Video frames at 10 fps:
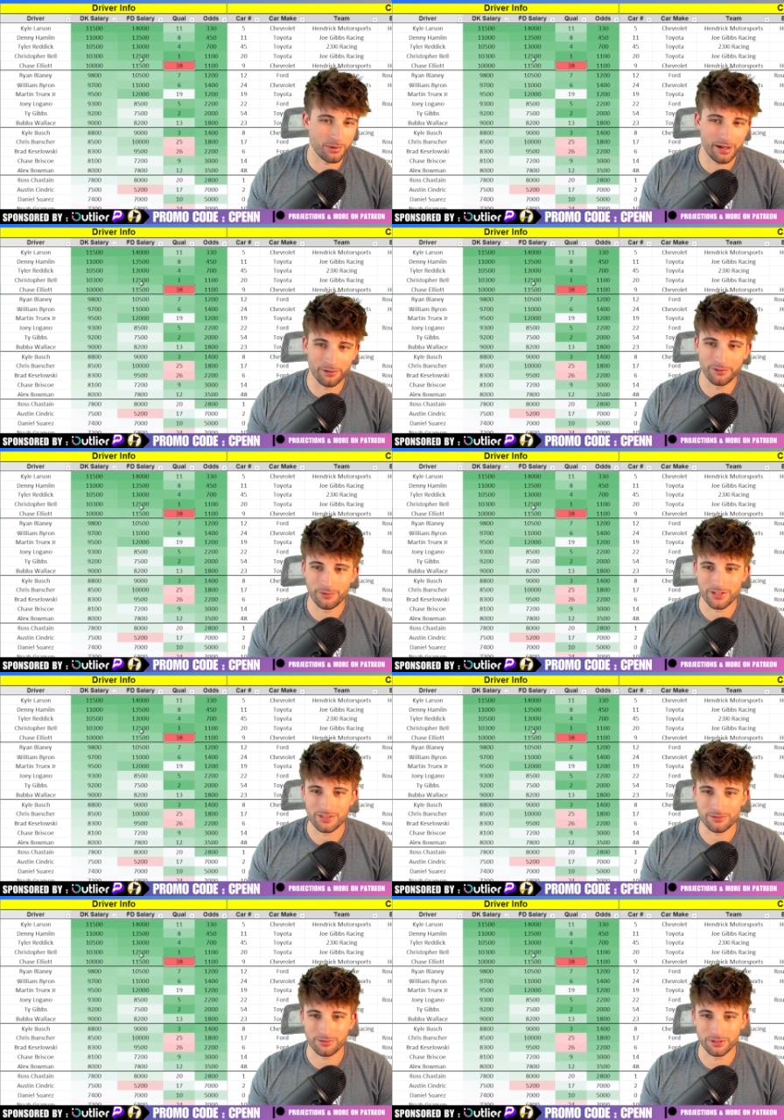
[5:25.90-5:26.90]
well, which
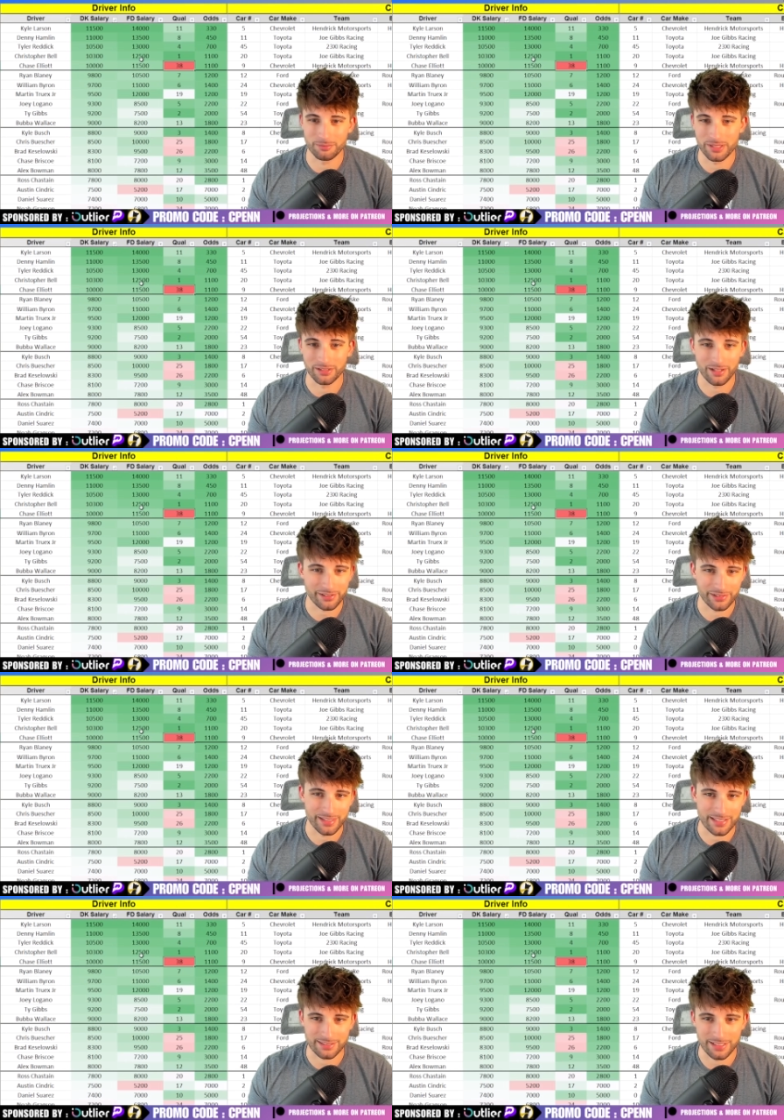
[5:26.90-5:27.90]
would be unlikely in
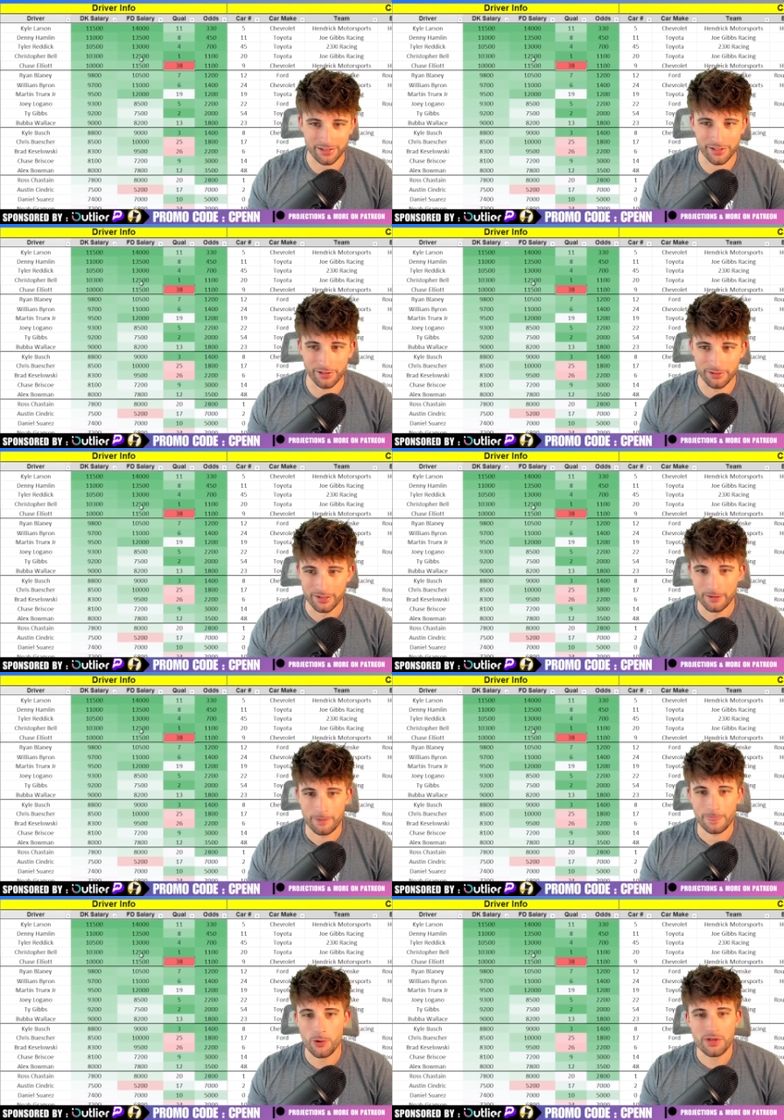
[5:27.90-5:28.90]
that scenario,
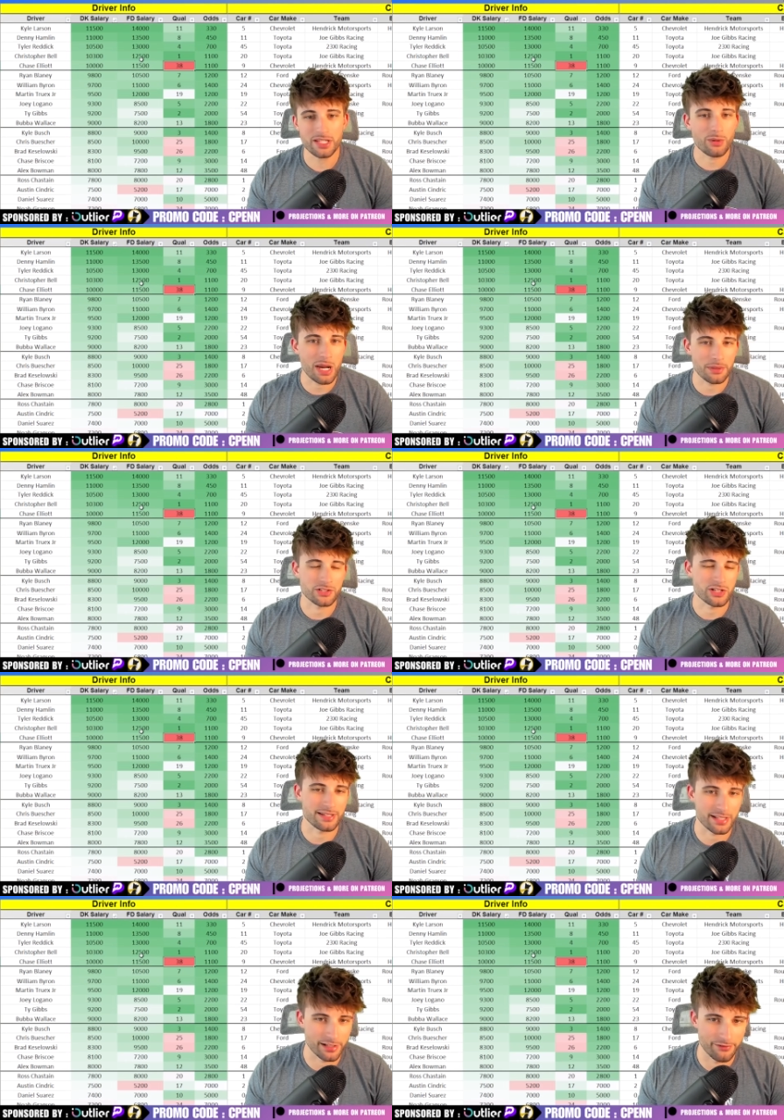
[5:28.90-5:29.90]
you can get away with the Chase
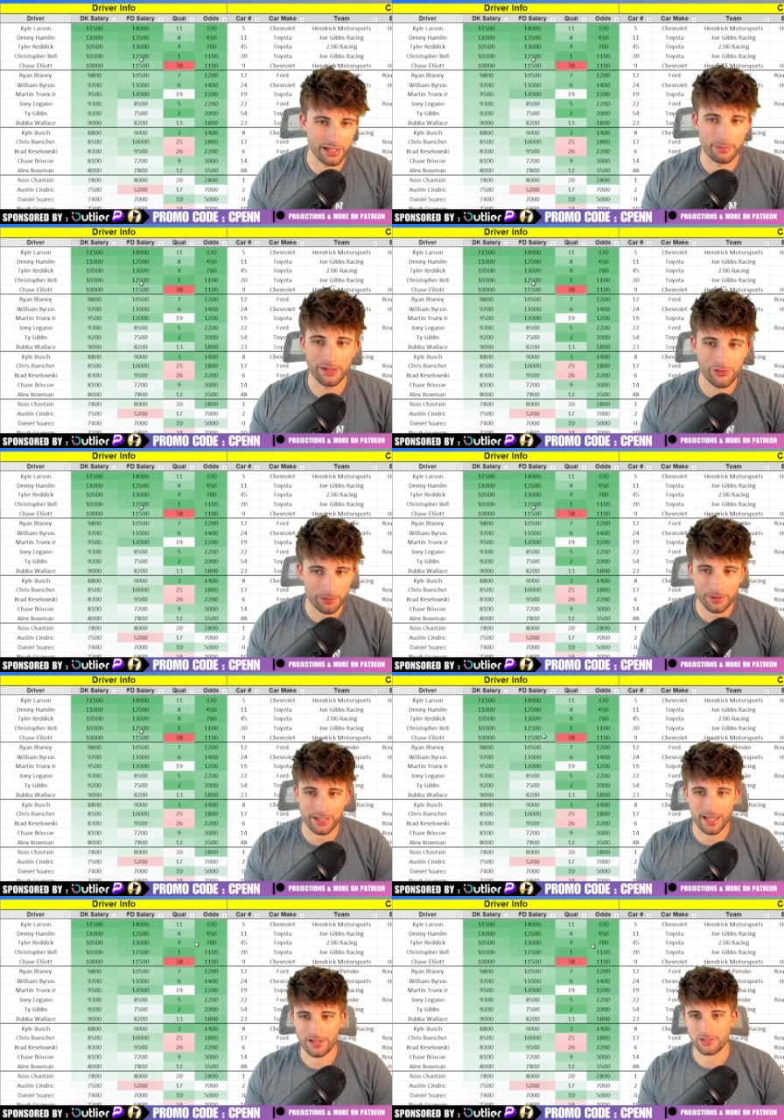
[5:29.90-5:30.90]
Elliott fade. But if you are playing
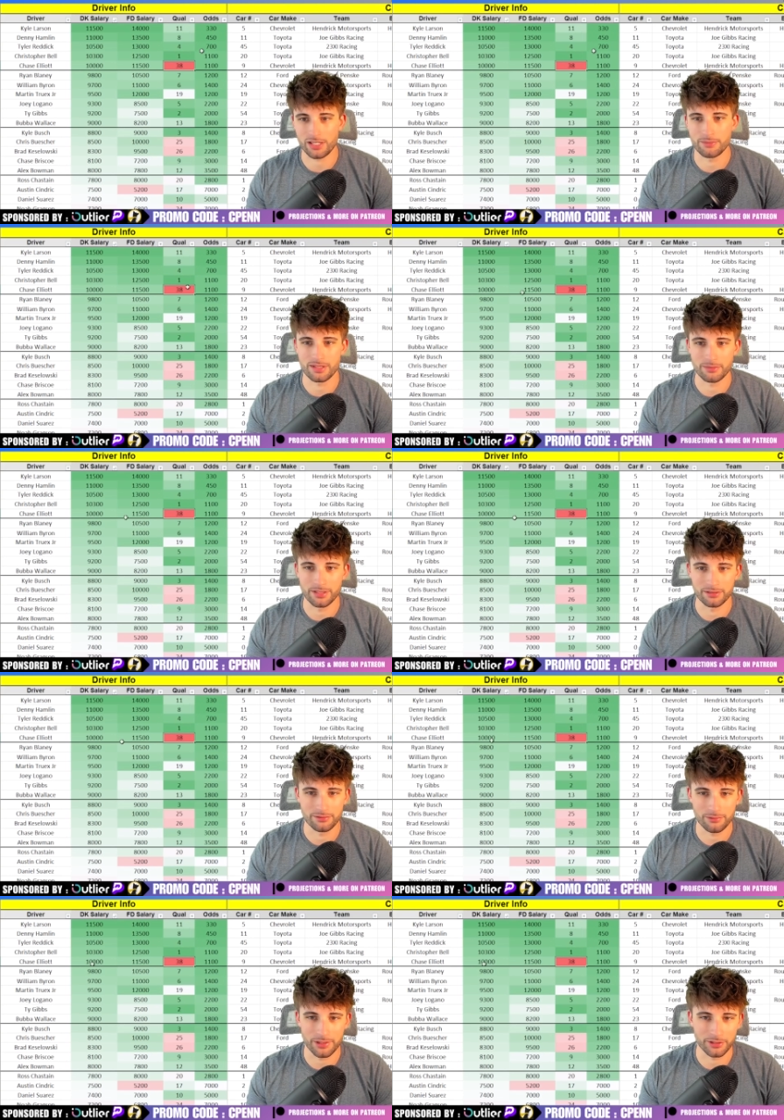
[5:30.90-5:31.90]
cash games, I mean,
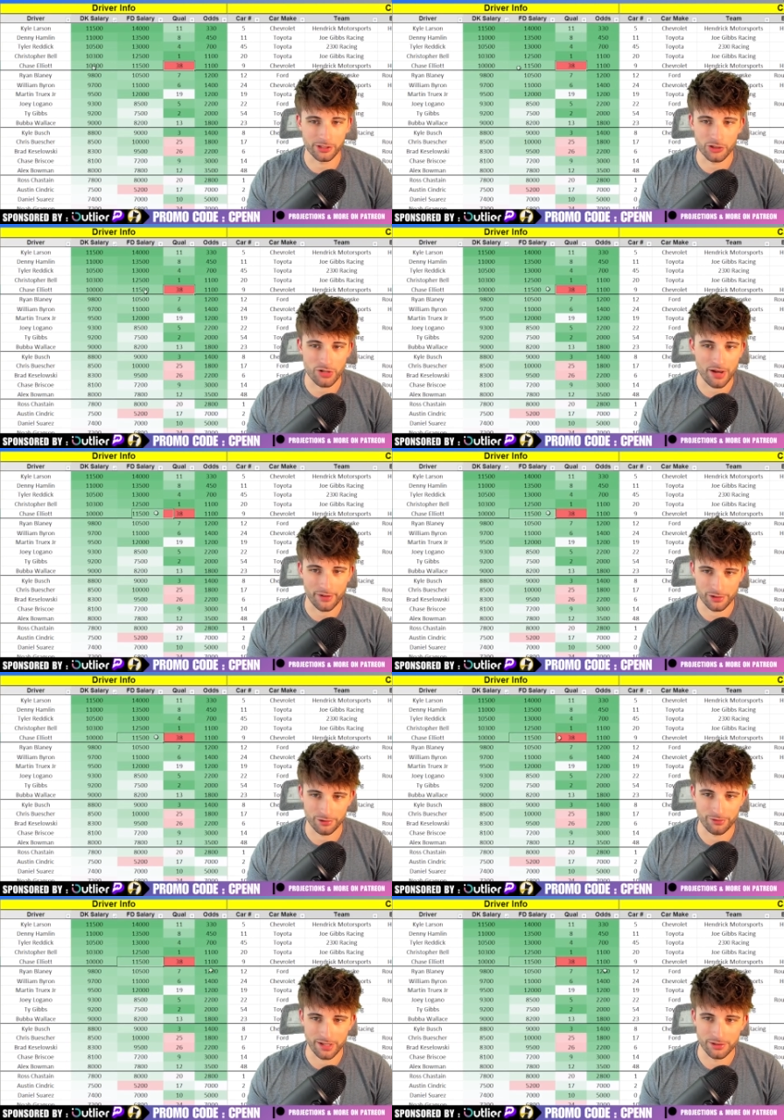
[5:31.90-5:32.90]
whether you're on DraftKings or
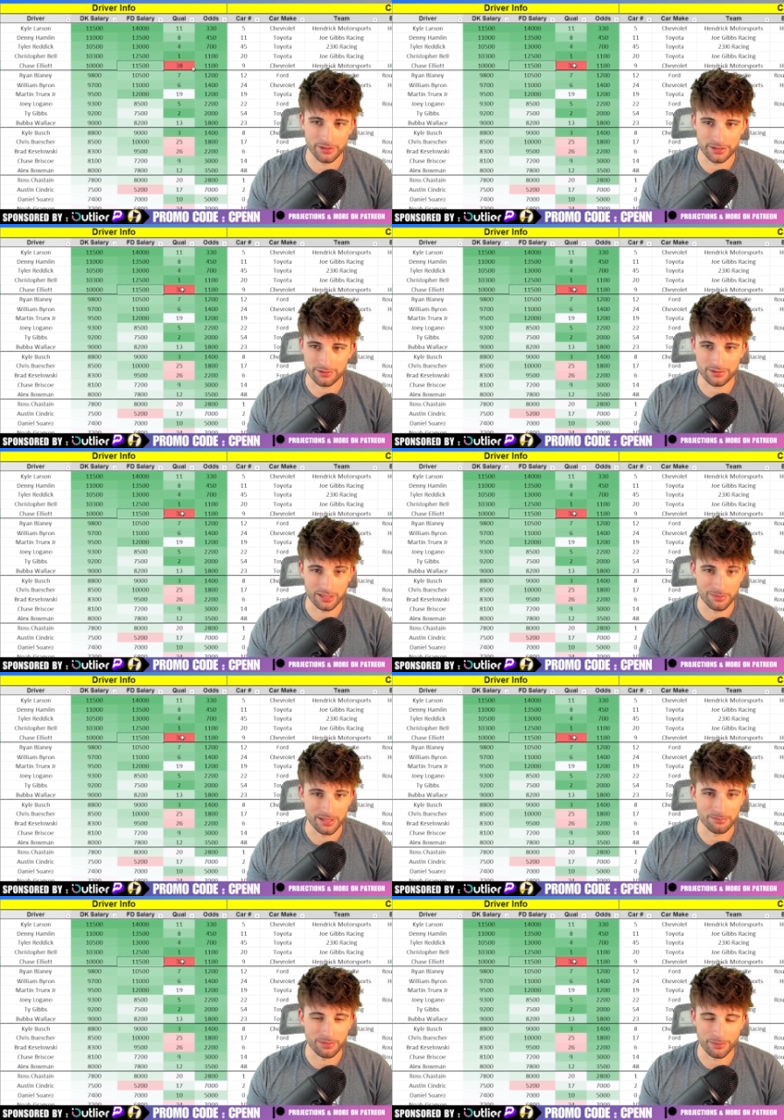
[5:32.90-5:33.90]
FanDuel, it's going to be
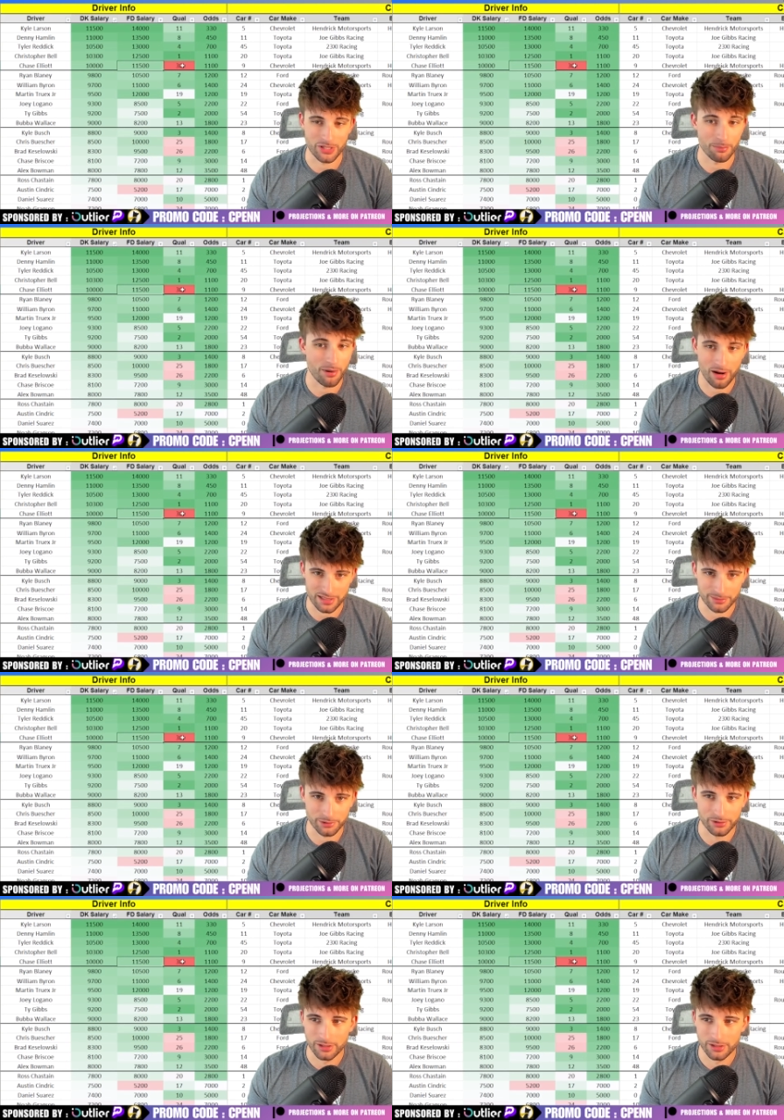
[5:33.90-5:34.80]
pretty much impossible